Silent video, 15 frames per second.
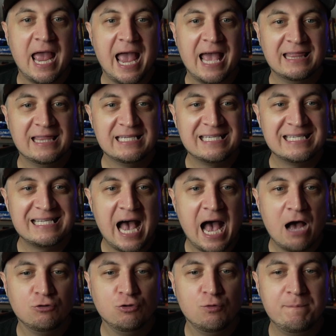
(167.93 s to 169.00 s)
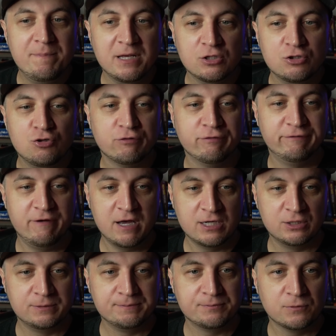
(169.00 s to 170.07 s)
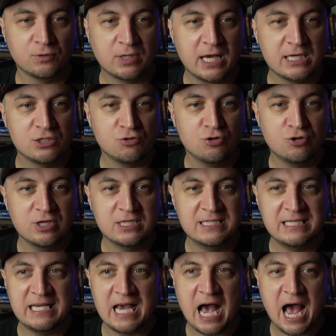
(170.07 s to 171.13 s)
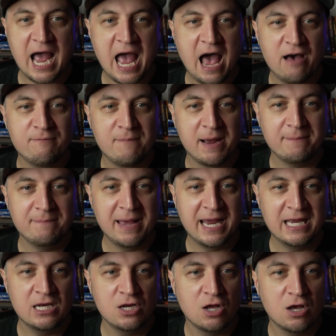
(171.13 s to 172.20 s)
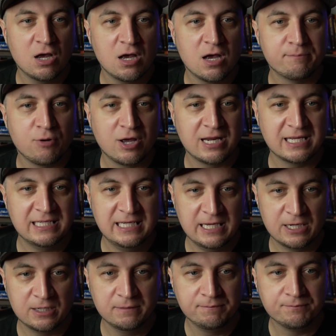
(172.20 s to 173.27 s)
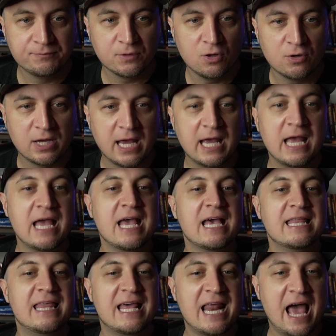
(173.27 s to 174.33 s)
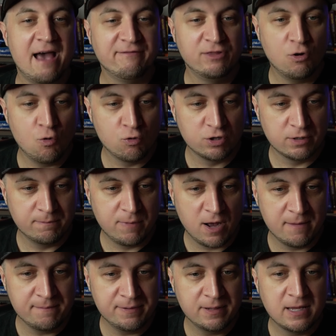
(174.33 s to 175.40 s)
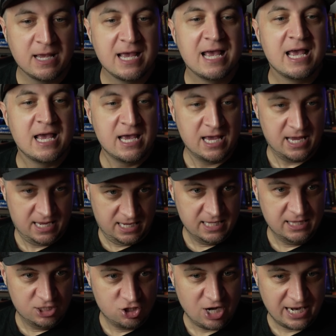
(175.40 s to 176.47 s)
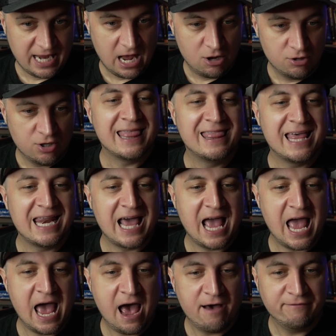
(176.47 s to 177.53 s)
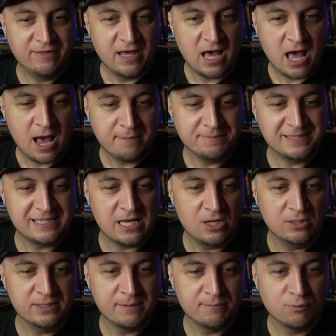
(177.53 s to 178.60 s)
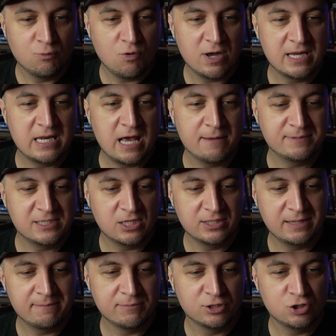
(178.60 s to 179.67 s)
and this is how you build your funnel. Okay, so you can see I have my main product here, okay, then I have the order bump in the checkout. Then I have the upsell number one, upsell number